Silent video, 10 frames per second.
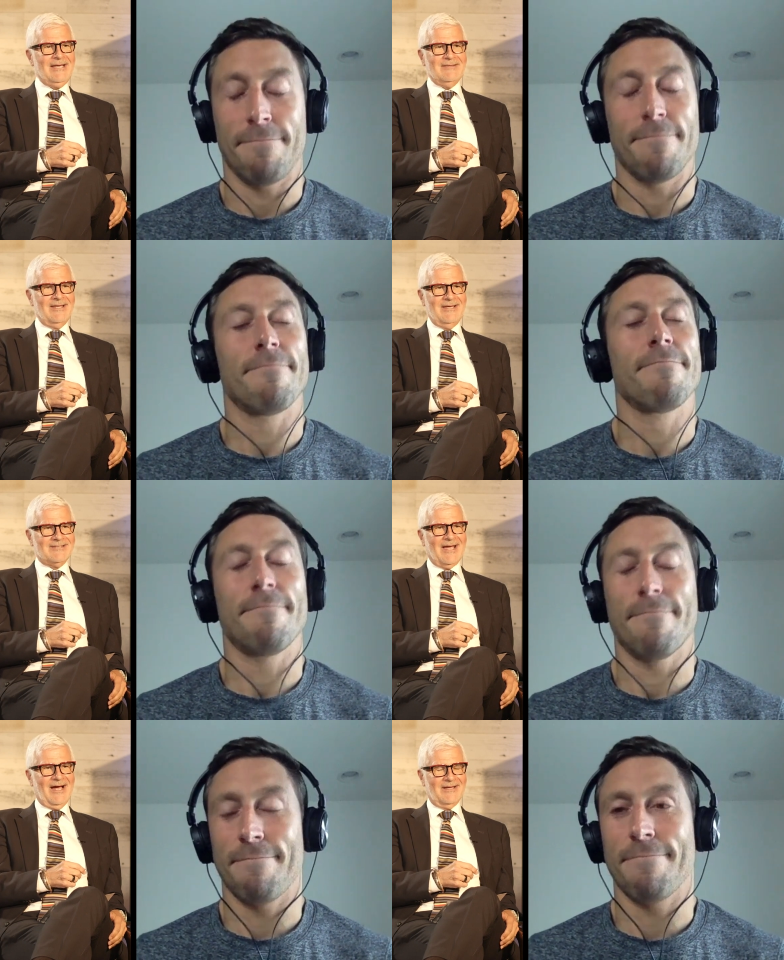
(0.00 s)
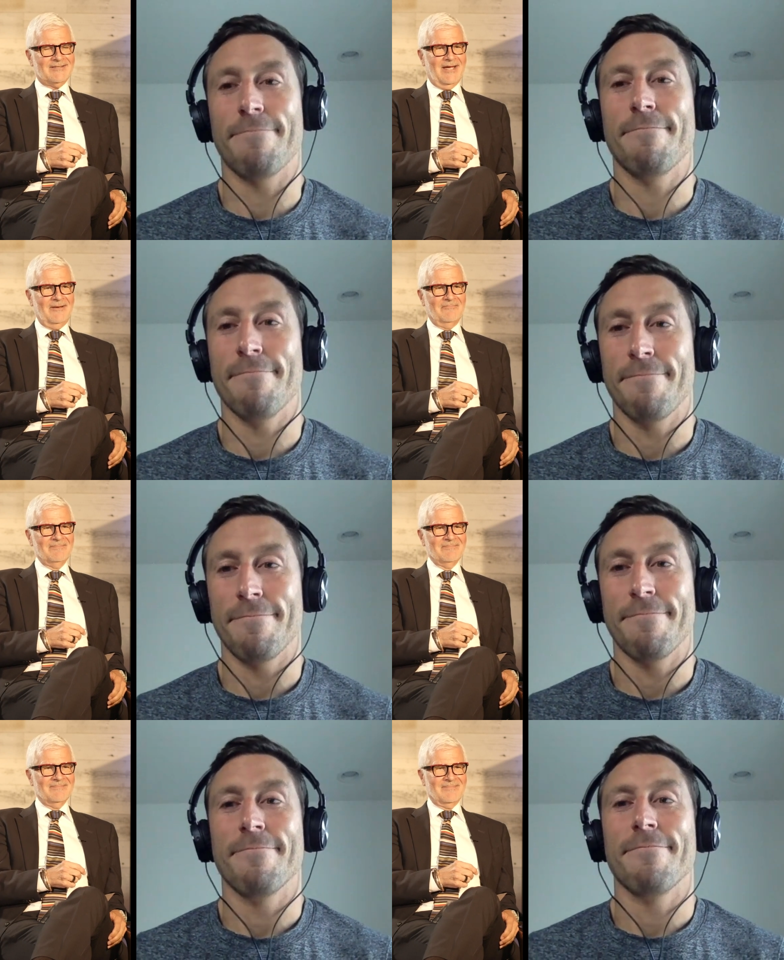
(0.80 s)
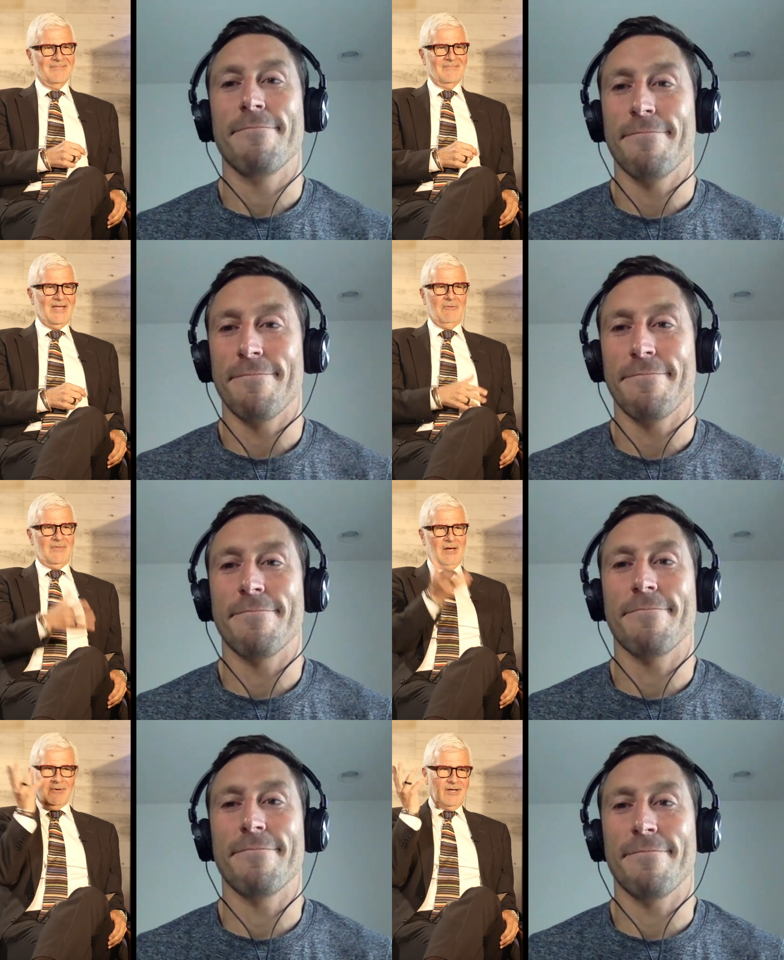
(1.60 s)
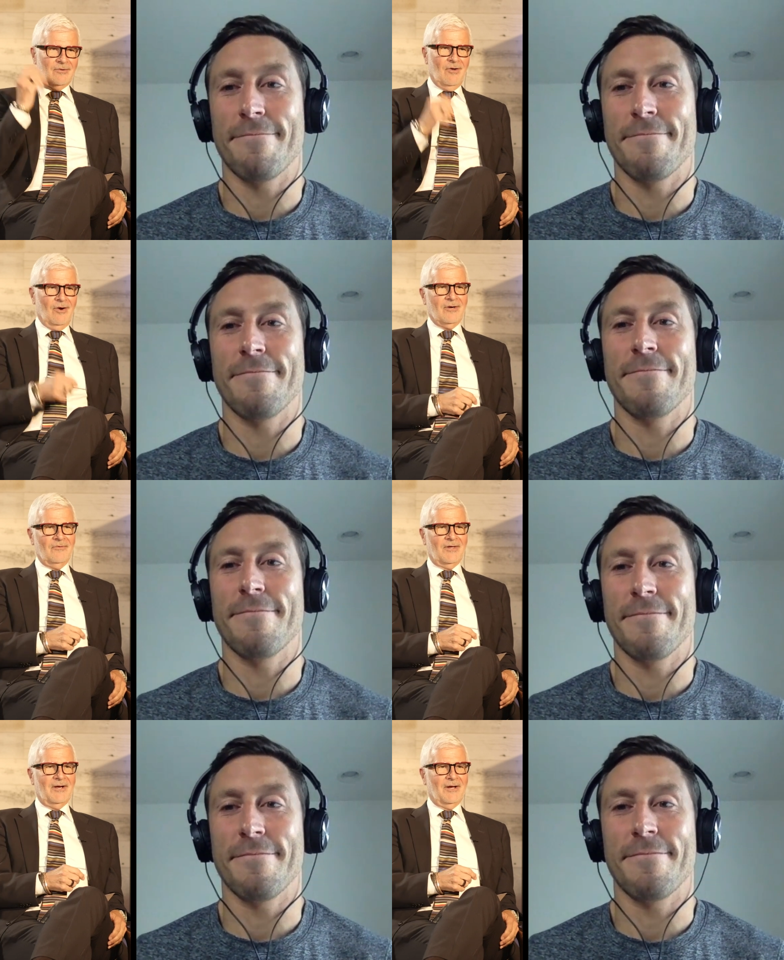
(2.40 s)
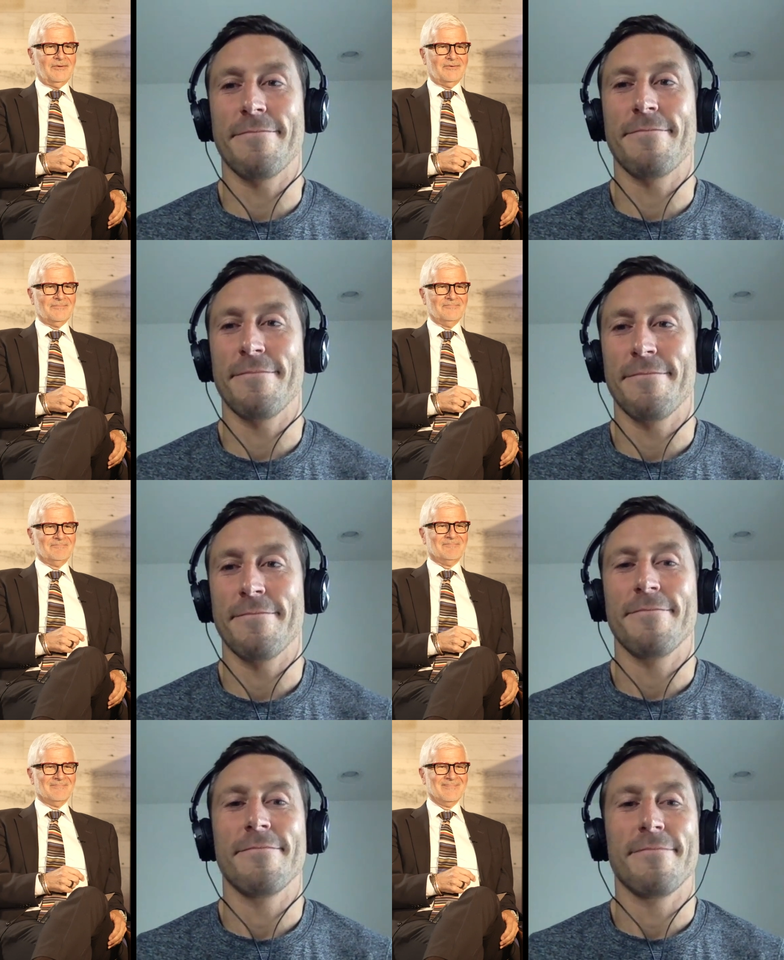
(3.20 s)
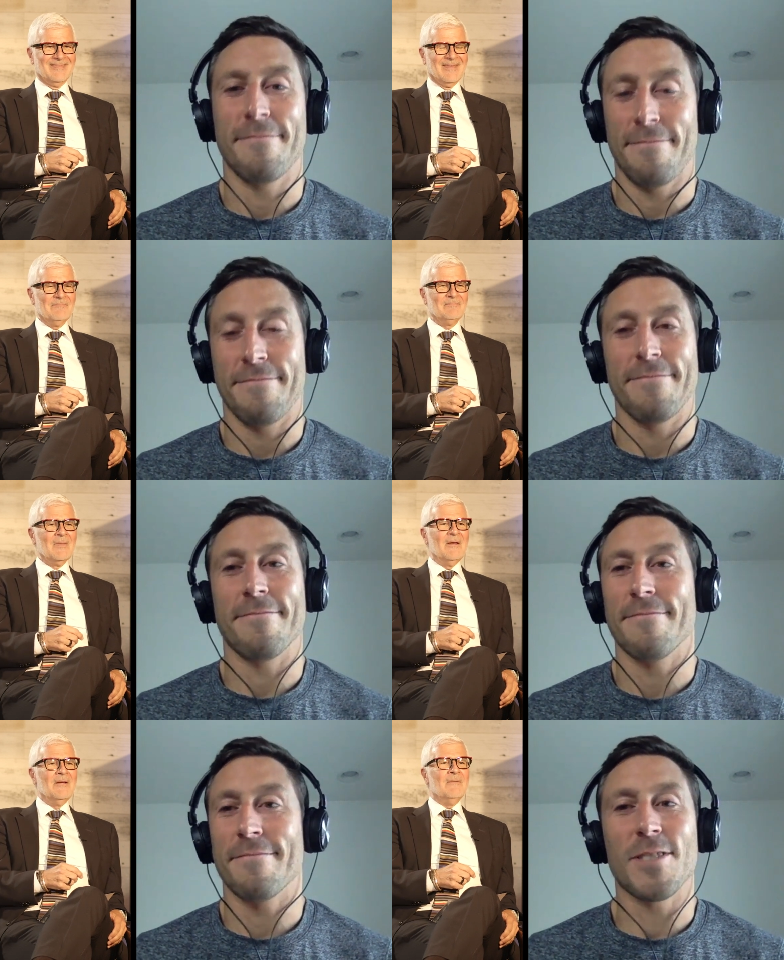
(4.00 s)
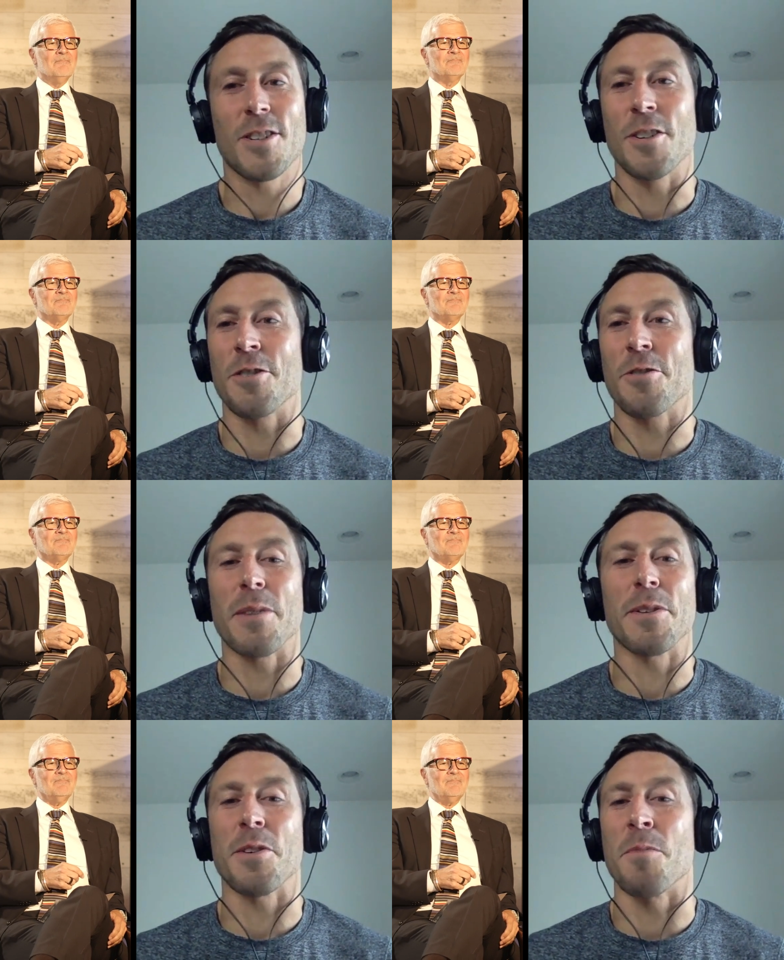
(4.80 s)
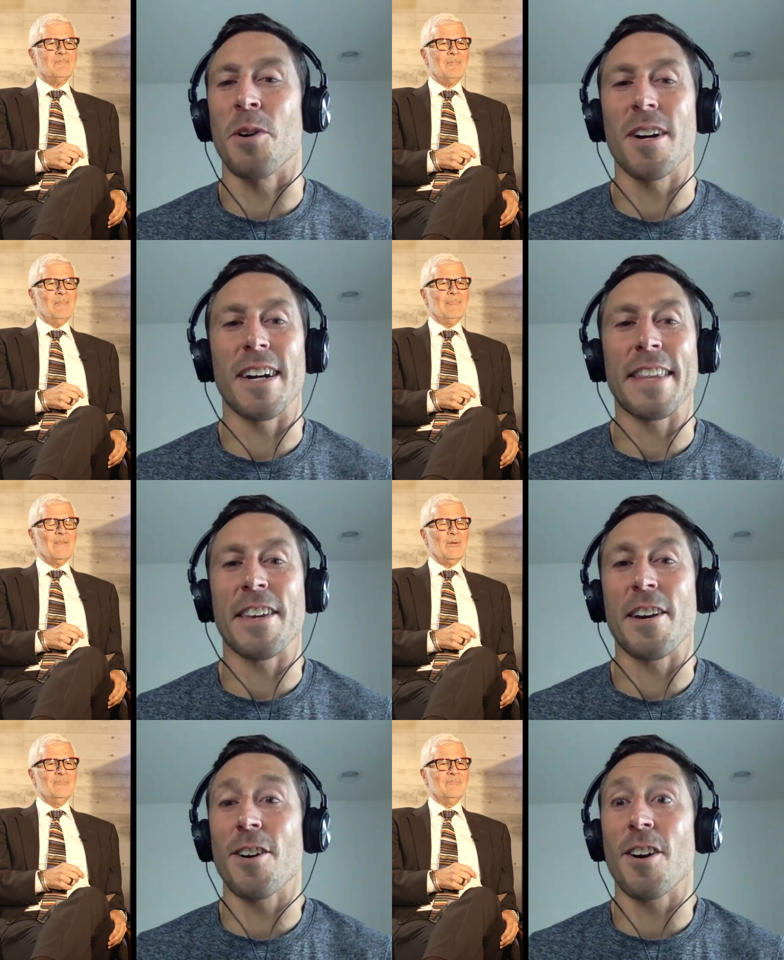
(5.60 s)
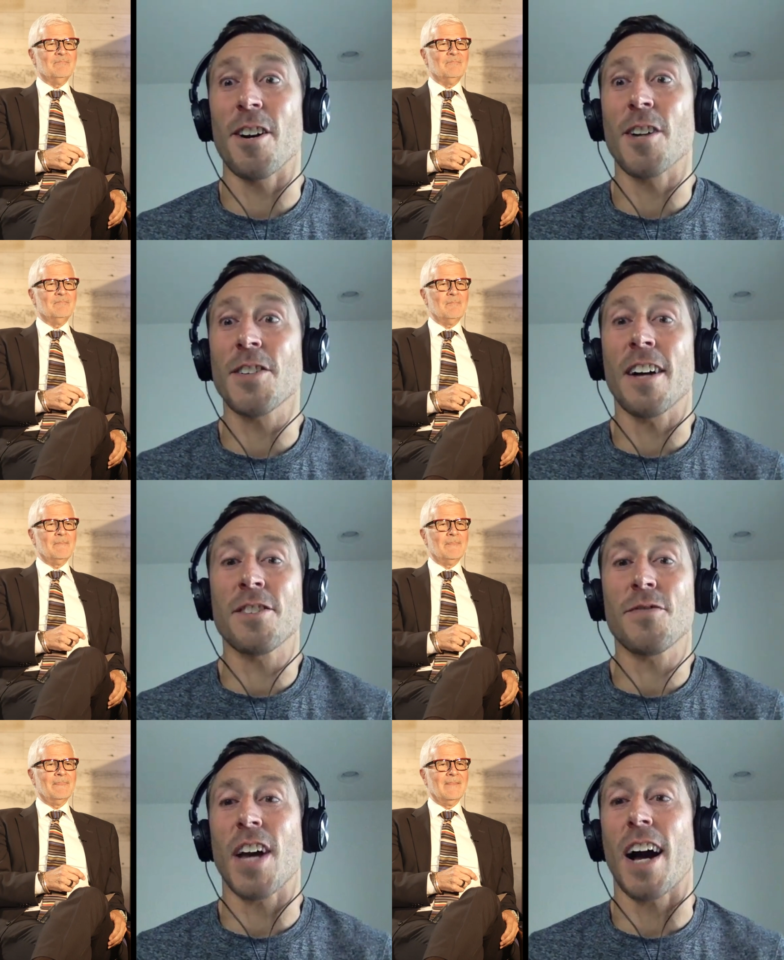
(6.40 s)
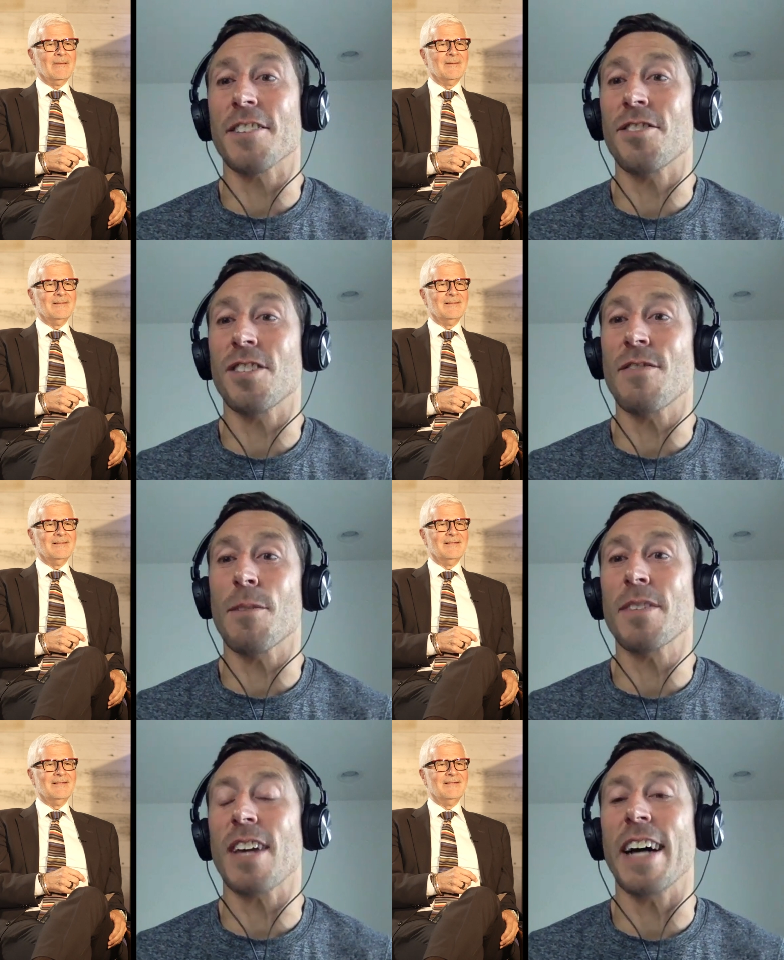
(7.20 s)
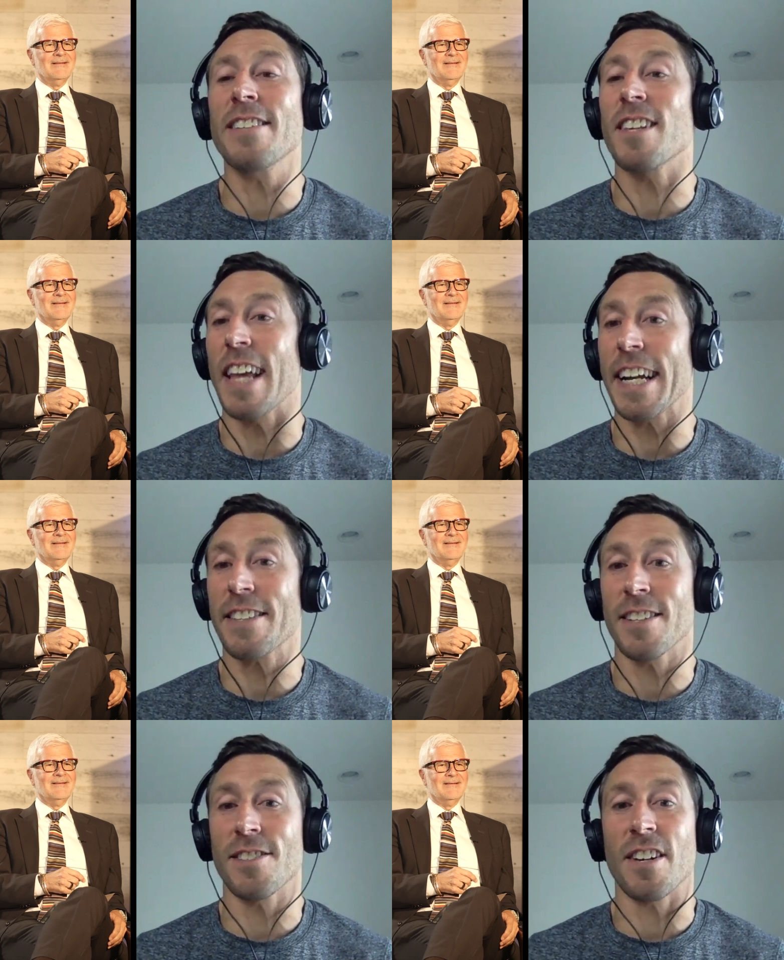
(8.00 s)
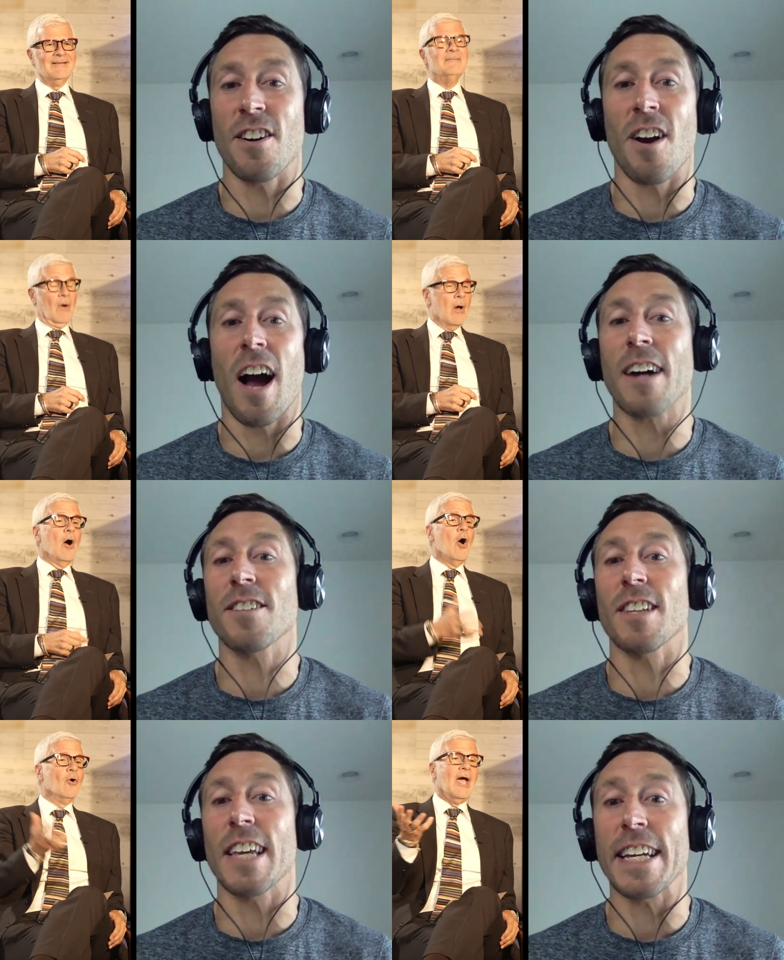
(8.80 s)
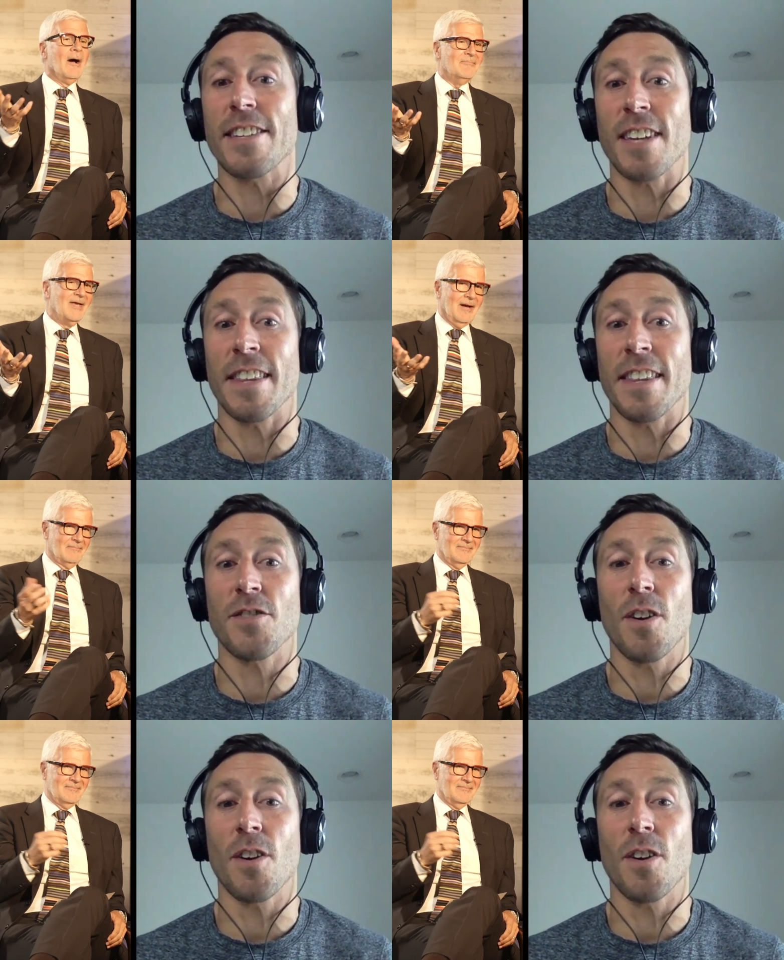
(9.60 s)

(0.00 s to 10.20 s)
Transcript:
Speaker 1: eat these guys. They, they, they were here longer than us.
Speaker 2: Couldn't agree with you more. And there are tons of toxins even besides the lectins. There are oxalates oh, yeah, and this.